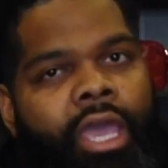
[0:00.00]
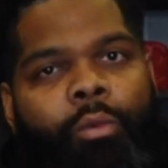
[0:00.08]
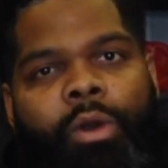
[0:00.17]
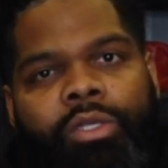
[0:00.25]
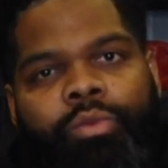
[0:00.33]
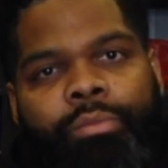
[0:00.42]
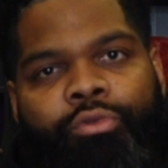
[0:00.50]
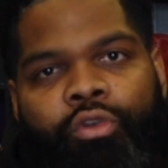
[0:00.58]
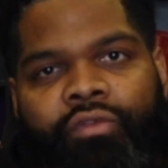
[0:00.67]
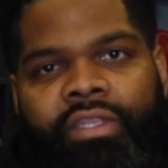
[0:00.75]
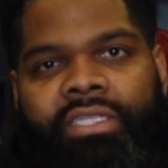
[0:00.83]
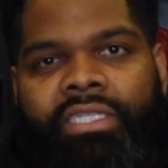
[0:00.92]
And once we
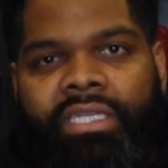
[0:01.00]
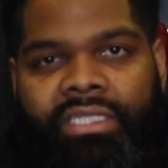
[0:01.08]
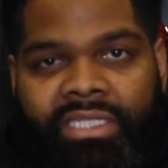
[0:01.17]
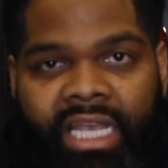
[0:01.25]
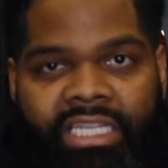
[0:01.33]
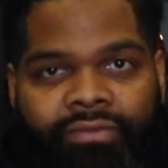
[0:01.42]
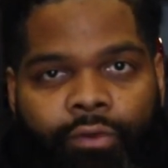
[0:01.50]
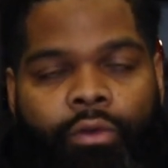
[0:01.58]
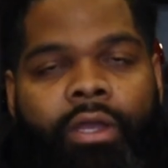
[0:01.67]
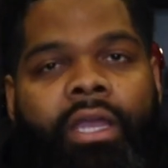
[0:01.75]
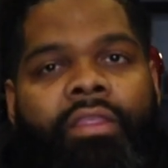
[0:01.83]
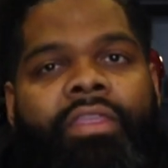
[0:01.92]
prove this is
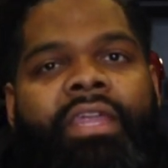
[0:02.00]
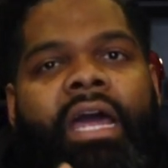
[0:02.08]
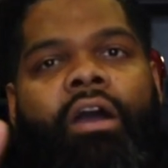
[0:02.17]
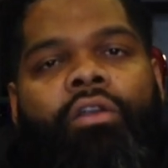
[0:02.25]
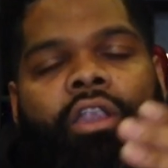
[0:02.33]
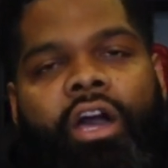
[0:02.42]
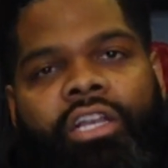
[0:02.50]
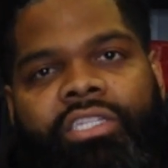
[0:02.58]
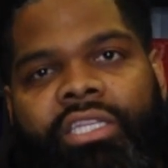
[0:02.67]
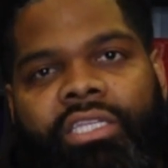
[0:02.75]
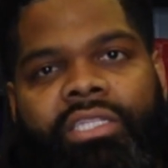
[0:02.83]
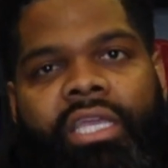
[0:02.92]
successful, then I'll
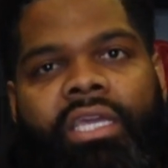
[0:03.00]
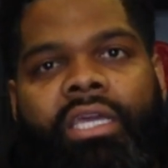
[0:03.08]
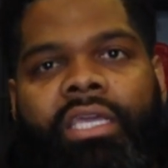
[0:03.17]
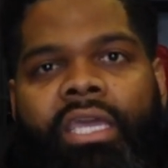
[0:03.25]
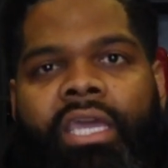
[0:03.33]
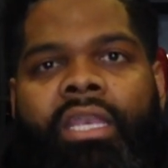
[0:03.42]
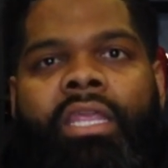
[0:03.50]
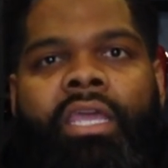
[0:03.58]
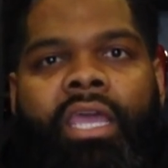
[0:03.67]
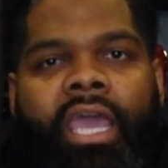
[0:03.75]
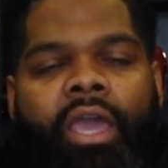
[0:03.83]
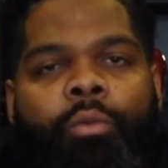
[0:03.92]
launch this thing
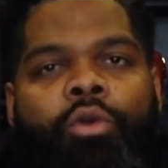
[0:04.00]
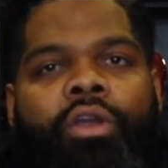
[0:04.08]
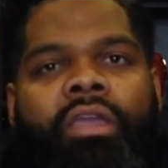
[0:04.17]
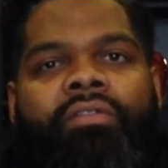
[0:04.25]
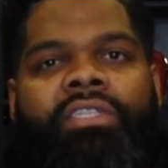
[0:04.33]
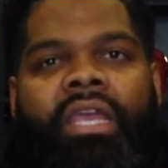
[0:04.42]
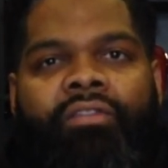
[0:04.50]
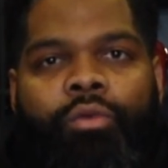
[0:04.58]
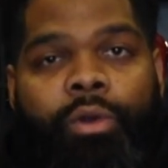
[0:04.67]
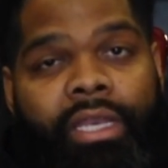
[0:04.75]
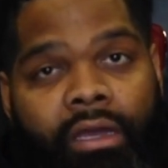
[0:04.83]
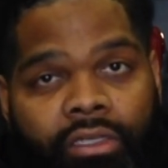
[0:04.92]
again and we'll give it to
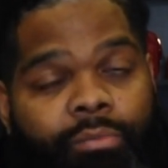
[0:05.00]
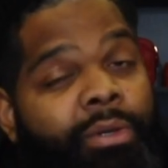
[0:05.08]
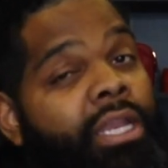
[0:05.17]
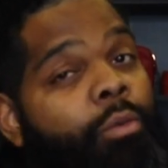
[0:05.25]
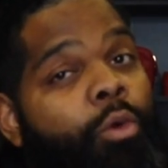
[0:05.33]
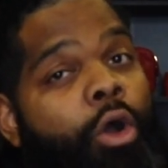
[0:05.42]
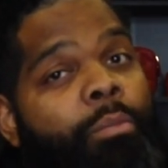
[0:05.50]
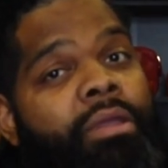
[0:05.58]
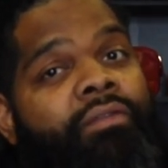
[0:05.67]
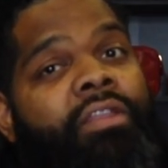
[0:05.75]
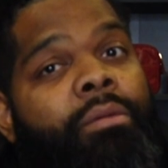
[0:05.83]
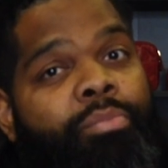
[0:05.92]
everyone else. But it
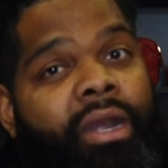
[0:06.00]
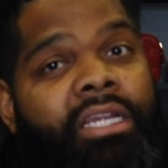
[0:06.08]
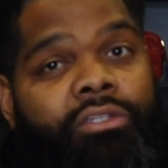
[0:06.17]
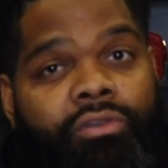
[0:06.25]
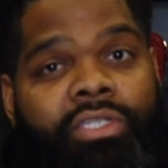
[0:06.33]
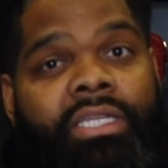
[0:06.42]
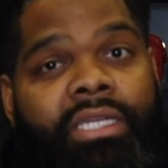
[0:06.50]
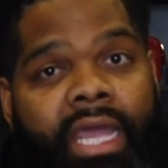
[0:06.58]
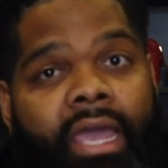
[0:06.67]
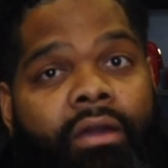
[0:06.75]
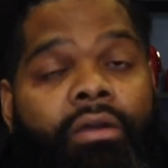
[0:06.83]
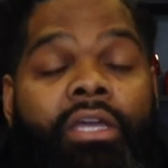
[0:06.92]
won't be for the price you see
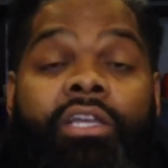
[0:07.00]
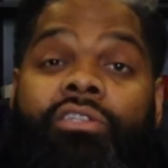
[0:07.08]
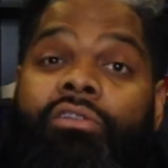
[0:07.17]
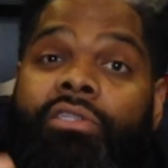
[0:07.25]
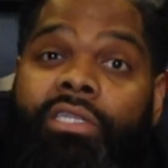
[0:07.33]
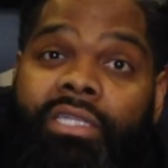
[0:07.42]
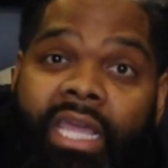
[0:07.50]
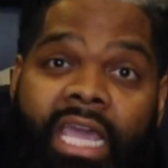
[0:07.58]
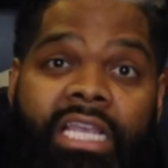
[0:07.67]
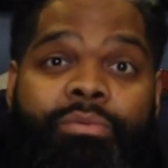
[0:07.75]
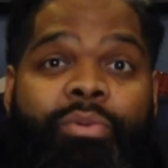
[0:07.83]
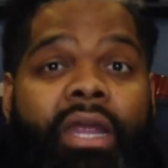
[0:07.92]
now. So
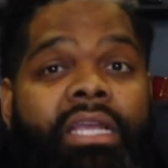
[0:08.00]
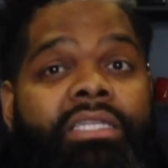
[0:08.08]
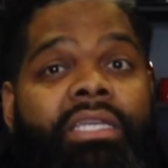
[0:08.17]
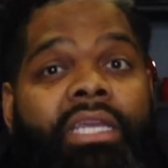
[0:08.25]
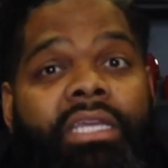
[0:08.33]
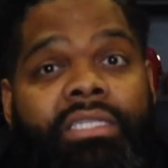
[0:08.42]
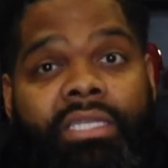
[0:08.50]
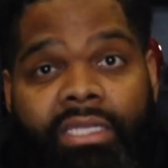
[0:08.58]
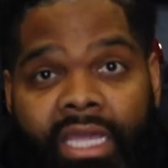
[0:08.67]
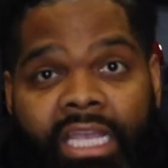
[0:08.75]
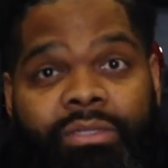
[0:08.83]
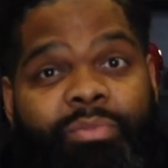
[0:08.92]
today's price is
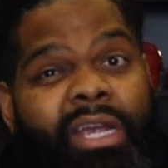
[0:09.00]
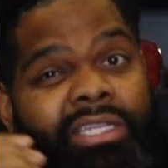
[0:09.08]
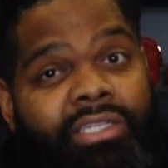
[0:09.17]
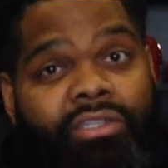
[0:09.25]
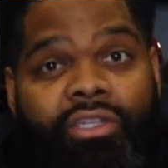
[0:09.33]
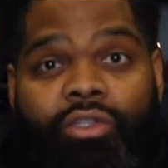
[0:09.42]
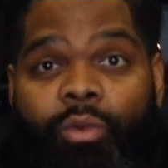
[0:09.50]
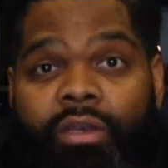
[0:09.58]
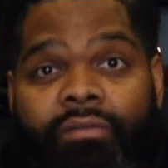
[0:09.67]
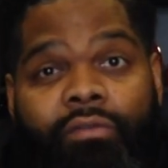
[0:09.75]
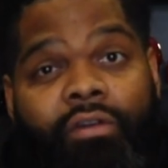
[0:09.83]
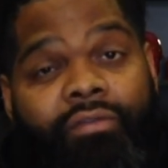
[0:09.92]
today's price until the
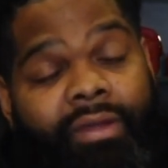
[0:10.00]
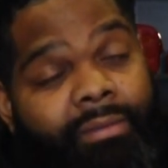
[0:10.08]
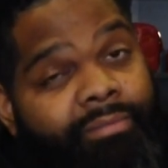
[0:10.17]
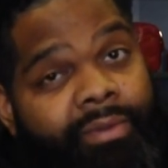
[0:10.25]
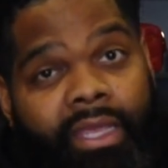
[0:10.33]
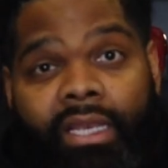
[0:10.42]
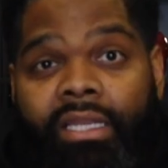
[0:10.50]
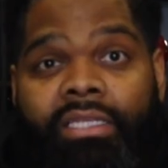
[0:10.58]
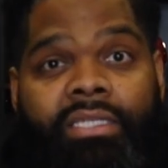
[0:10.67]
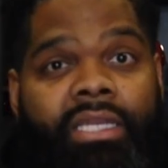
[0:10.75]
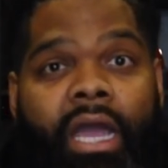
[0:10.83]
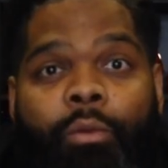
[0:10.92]
24th. And
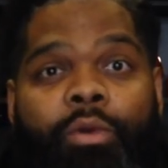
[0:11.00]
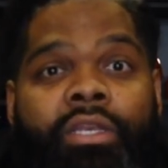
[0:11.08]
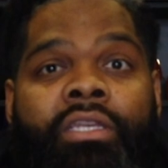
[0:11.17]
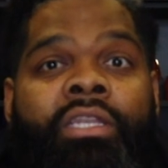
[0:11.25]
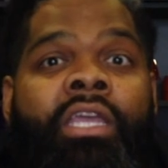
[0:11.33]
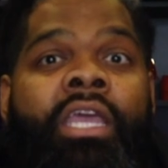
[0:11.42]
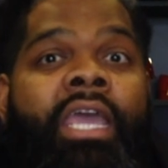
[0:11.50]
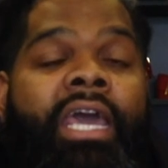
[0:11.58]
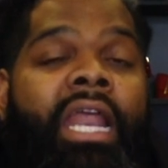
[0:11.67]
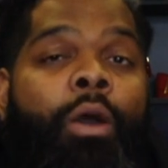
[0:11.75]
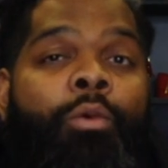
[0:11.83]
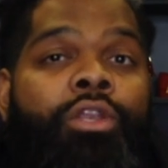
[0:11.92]
listen, I wouldn't
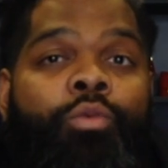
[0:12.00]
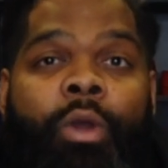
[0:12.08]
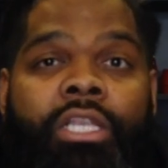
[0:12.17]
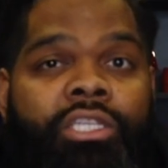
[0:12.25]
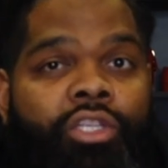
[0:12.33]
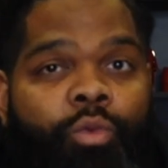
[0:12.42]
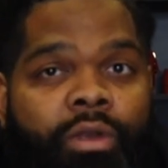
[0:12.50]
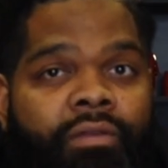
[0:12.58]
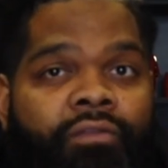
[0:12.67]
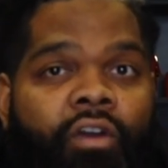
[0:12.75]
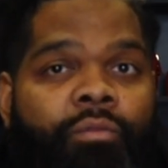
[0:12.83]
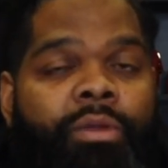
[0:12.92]
and I wouldn't wait till the
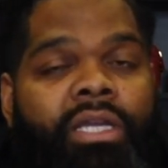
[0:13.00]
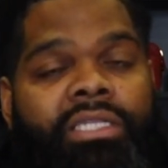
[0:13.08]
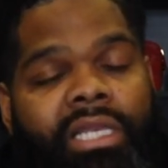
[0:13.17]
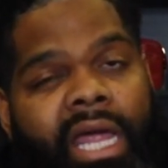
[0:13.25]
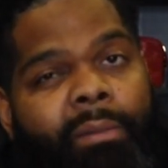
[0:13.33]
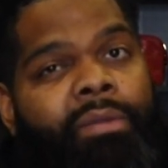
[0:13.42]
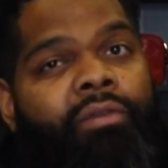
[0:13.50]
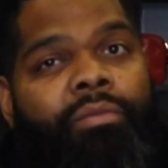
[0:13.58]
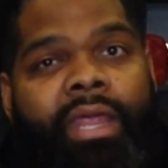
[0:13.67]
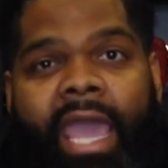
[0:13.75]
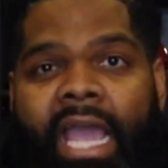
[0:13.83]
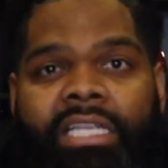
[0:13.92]
24th because a lot of
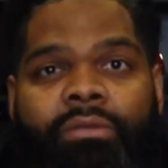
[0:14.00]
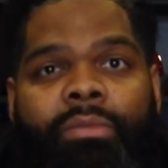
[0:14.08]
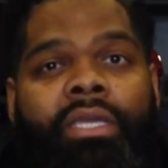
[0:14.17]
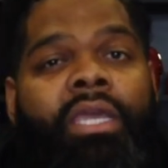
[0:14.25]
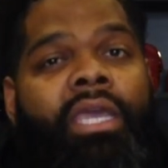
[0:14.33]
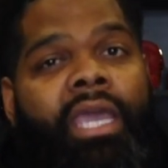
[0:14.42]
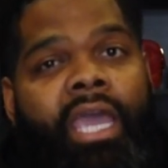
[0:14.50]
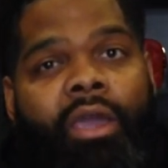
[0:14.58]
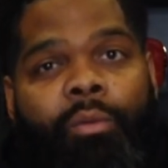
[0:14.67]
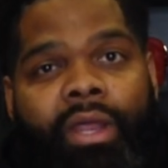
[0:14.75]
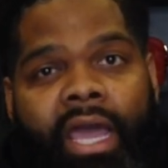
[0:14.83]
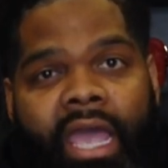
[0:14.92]
people have been asking me.
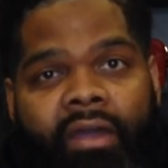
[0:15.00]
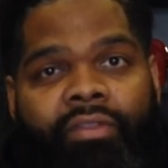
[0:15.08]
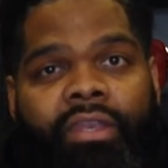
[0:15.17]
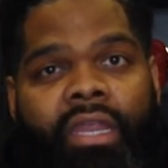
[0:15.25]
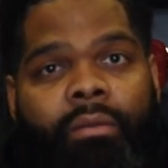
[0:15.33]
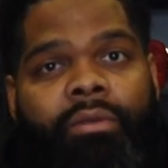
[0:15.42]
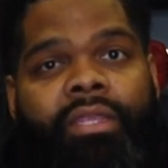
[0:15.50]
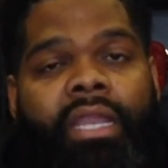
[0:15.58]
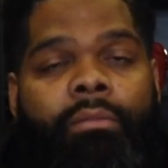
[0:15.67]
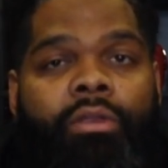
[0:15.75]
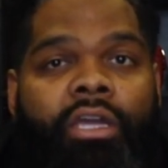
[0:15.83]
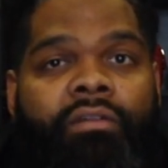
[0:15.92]
And when I have the number
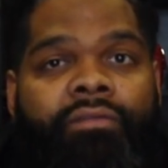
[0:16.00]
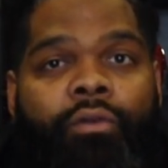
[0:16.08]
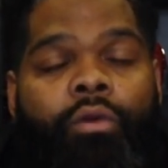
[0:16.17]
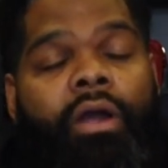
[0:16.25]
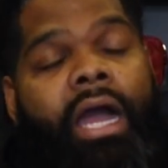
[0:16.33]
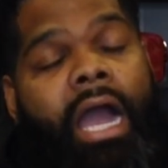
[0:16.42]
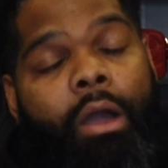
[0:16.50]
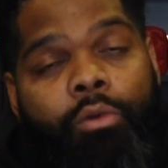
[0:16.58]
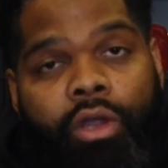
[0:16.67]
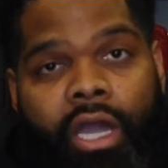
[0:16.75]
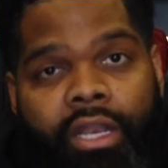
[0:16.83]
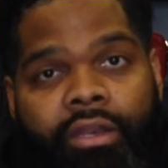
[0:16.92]
that I'm looking for, I
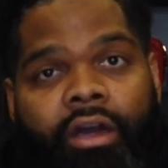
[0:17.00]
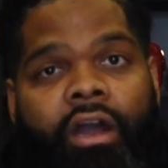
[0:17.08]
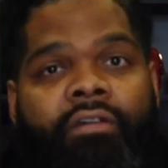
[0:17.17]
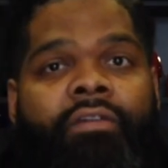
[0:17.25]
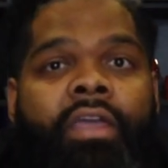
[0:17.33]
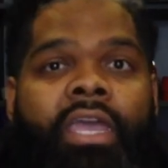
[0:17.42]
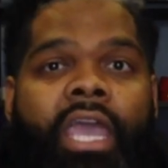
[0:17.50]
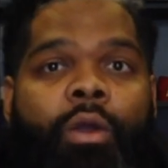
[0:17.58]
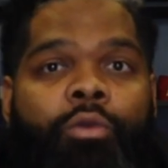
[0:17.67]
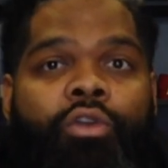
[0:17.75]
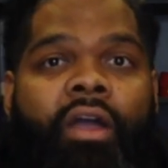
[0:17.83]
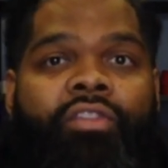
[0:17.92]
will cut it off
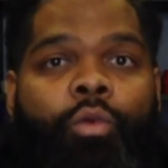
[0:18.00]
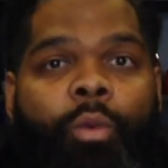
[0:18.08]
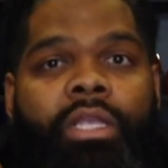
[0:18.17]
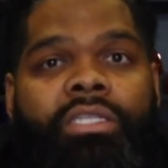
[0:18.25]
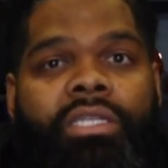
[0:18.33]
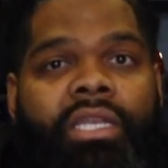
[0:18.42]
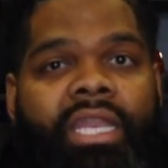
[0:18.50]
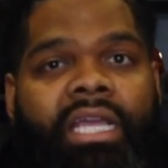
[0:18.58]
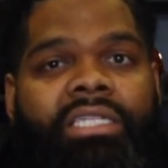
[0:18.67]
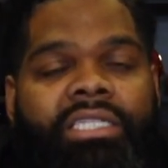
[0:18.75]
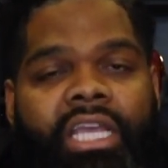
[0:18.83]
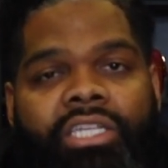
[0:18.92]
and we will have to wait to the
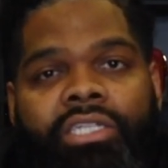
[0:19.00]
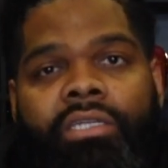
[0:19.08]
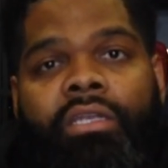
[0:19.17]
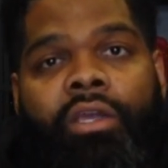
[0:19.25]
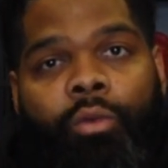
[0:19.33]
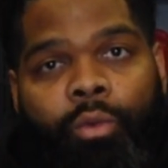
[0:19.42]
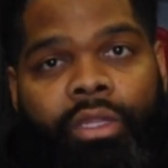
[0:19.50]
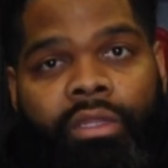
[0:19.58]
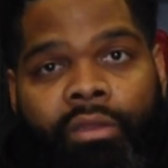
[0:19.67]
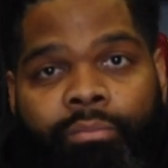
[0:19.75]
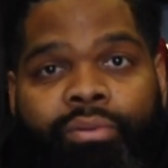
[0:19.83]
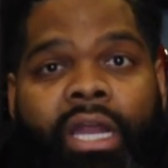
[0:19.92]
next session
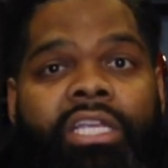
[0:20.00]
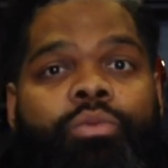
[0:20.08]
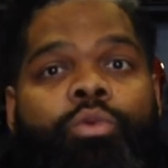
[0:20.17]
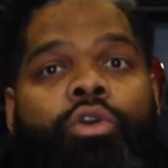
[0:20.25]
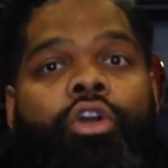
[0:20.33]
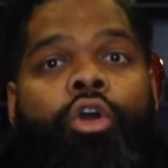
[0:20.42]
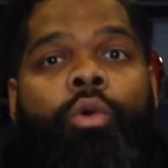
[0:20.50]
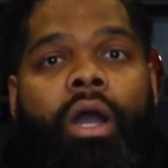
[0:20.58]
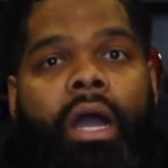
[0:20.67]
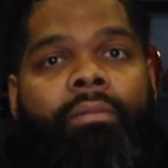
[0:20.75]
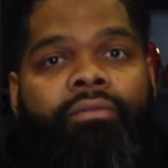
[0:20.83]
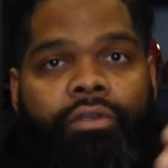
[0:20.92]
when the price will
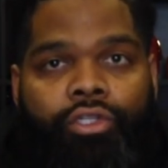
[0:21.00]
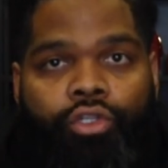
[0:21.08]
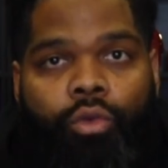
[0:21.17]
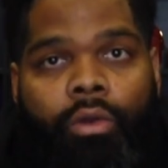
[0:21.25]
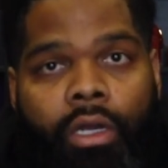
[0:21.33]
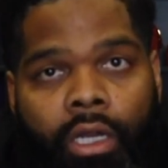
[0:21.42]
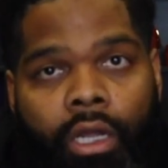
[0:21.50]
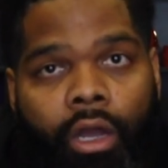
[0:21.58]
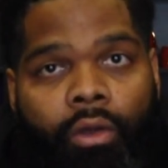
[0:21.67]
go up for sure.